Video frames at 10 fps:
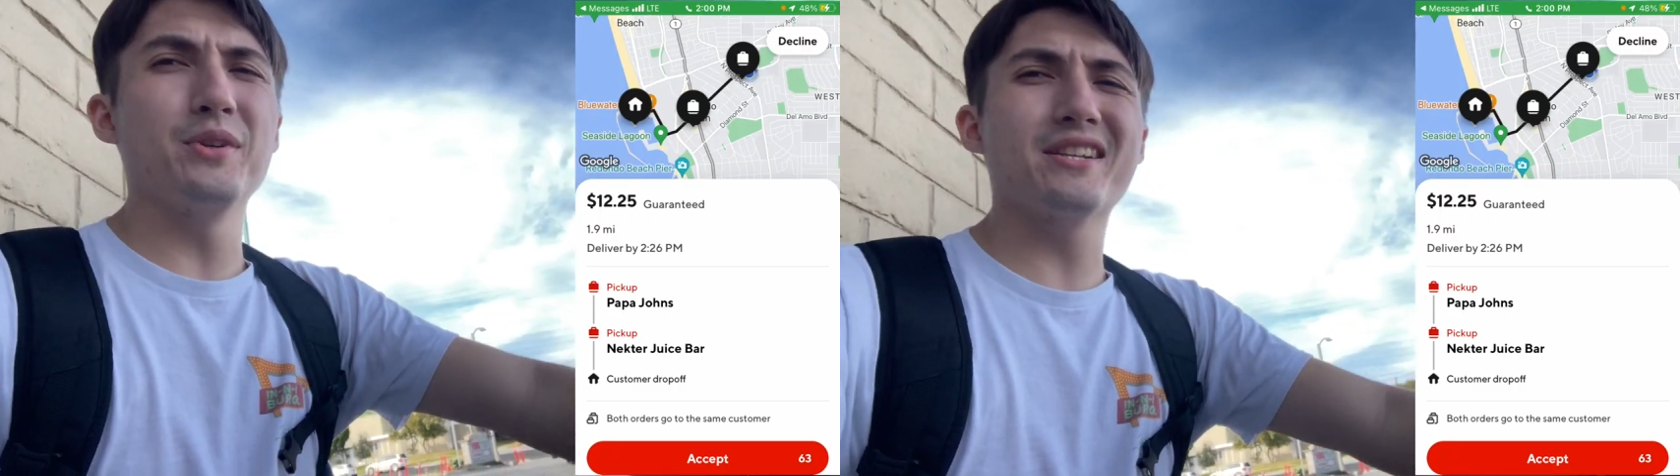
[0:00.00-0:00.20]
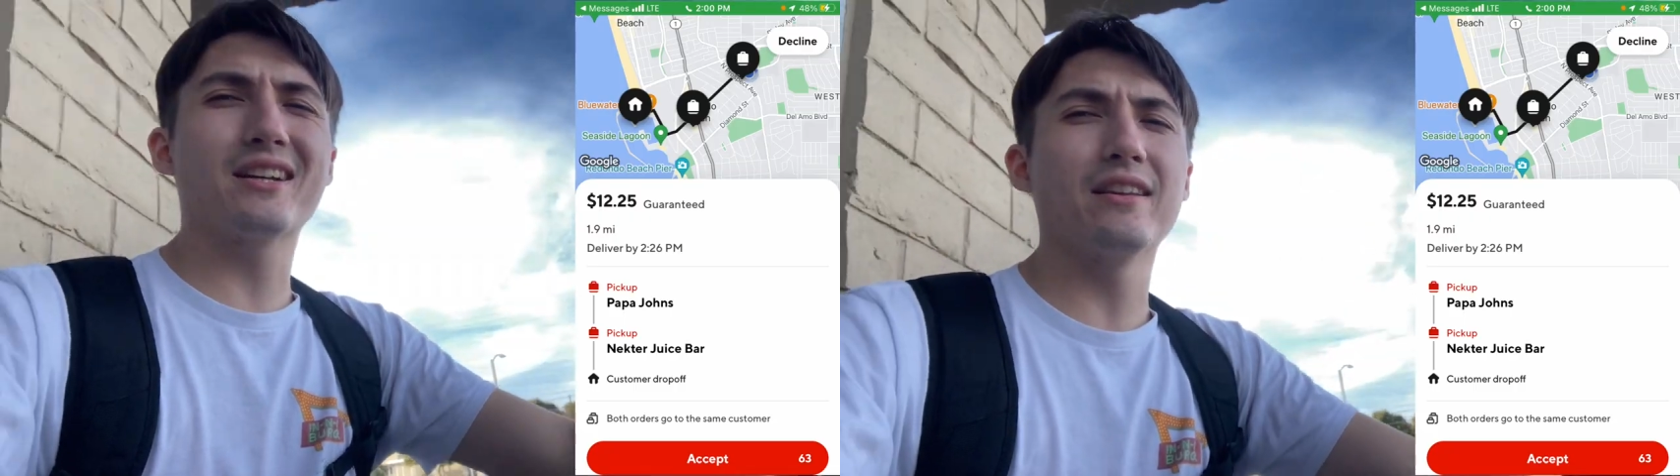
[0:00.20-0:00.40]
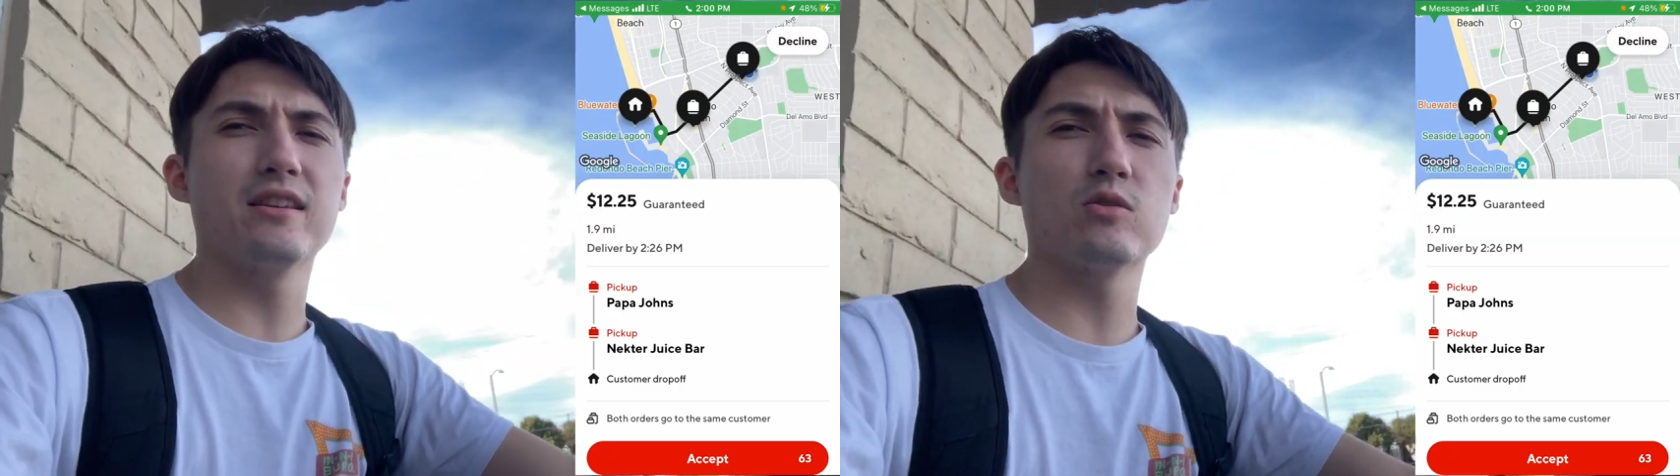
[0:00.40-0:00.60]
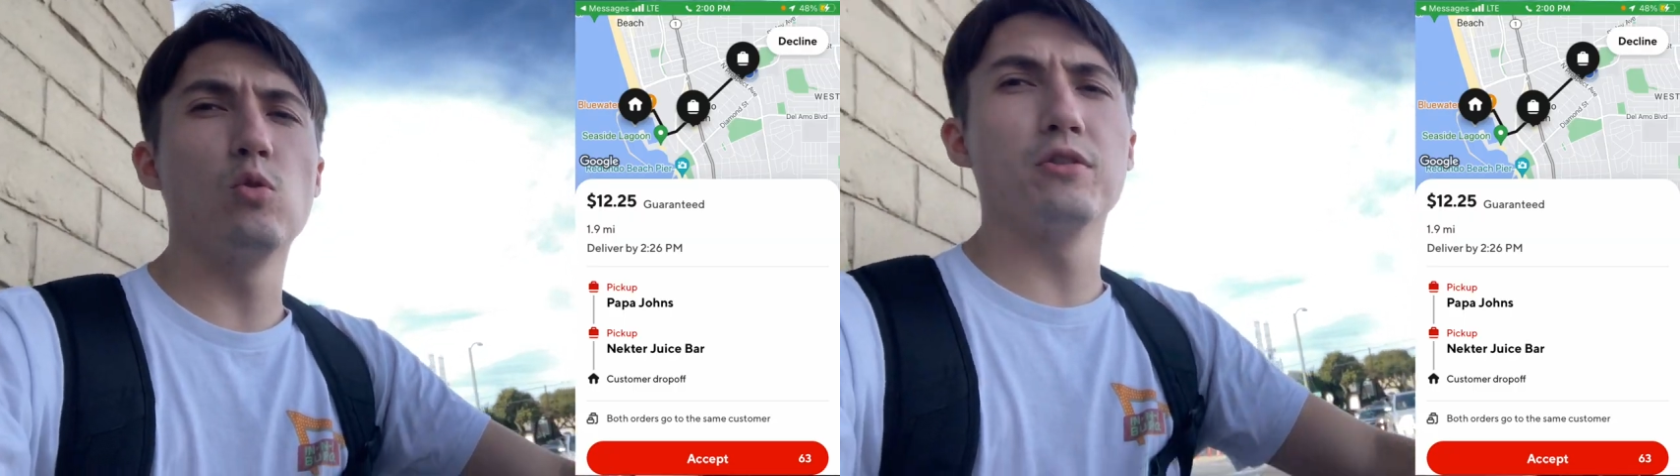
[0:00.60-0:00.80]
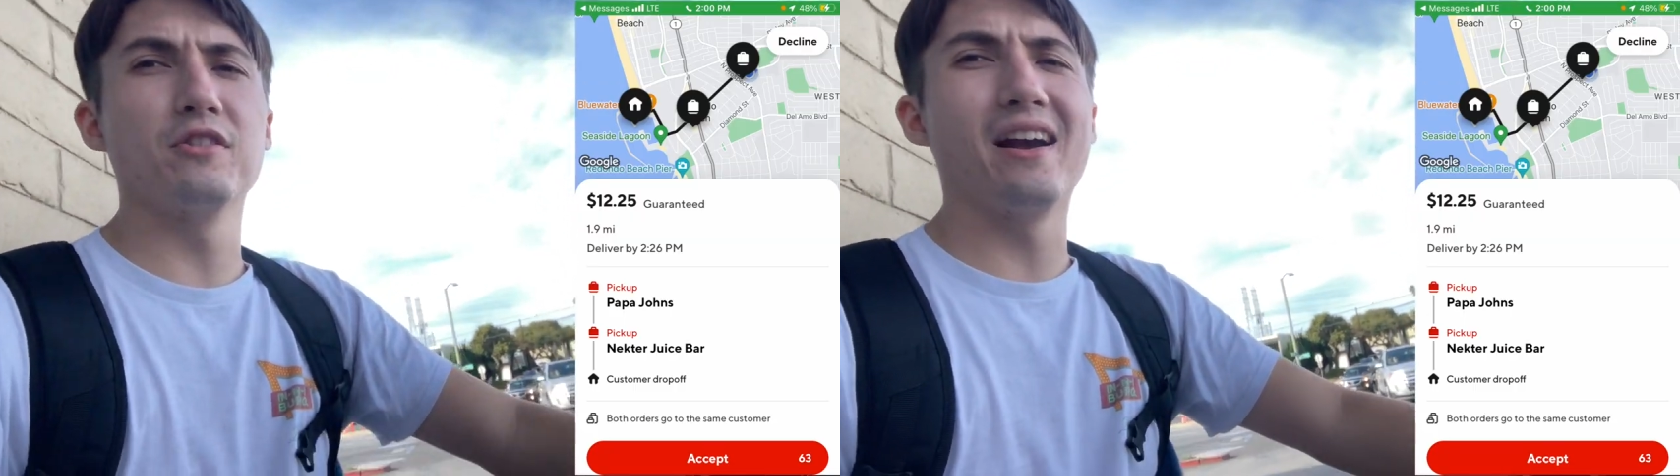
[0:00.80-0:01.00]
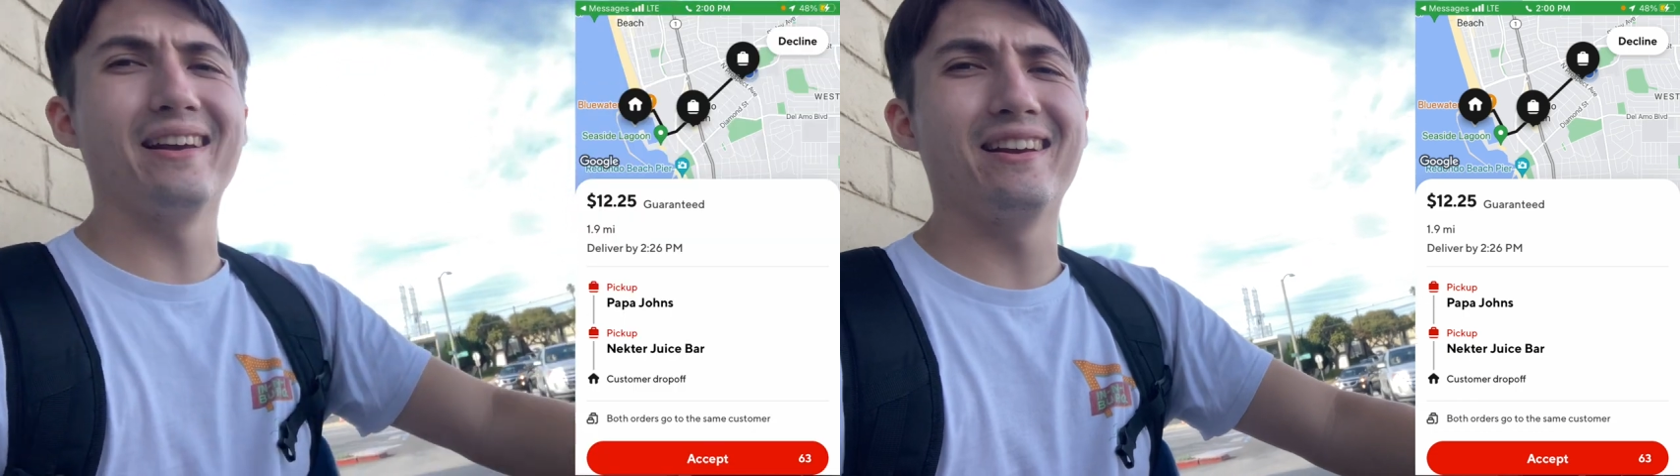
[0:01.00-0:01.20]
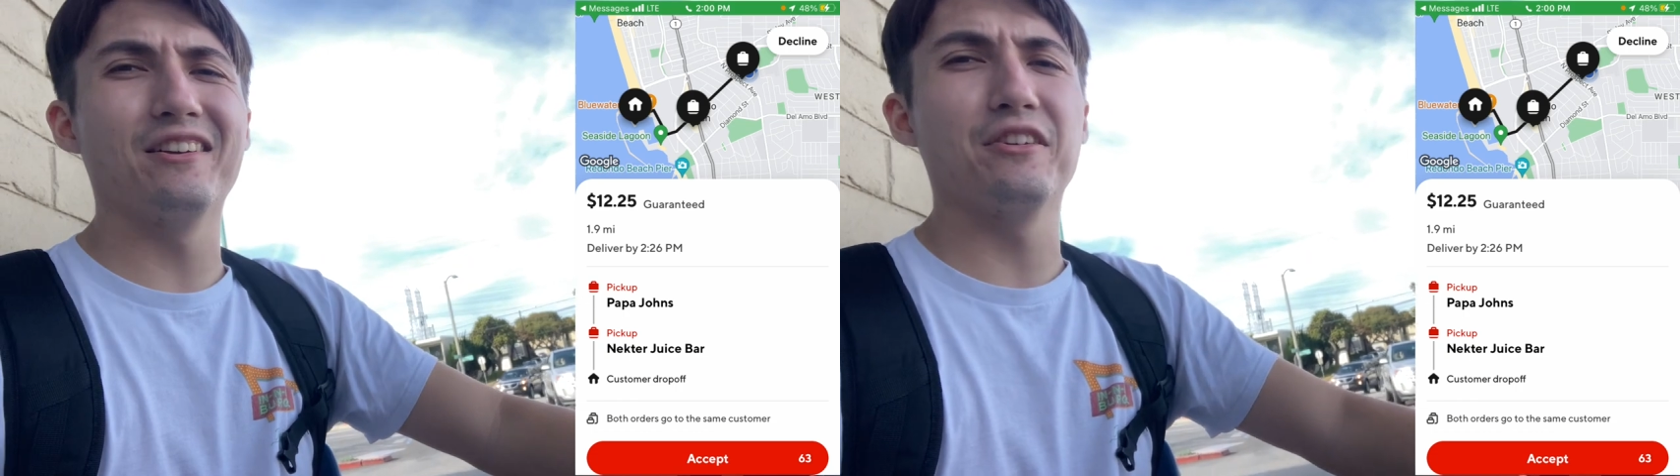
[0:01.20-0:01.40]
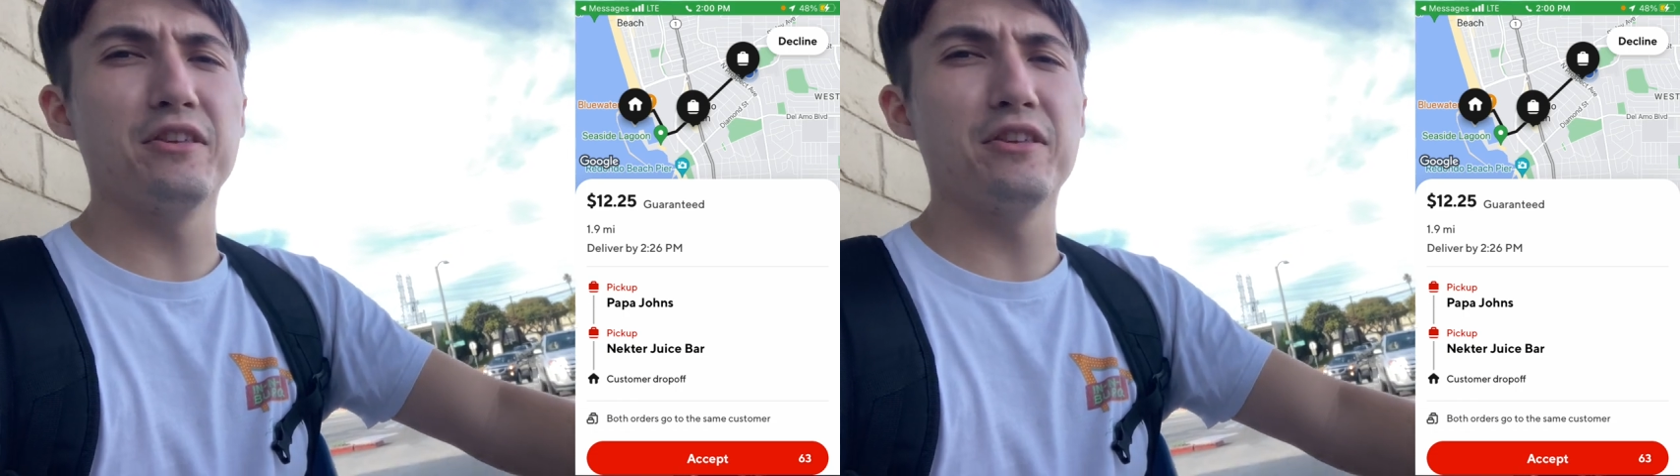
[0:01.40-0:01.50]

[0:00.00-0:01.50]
We just got this order right here.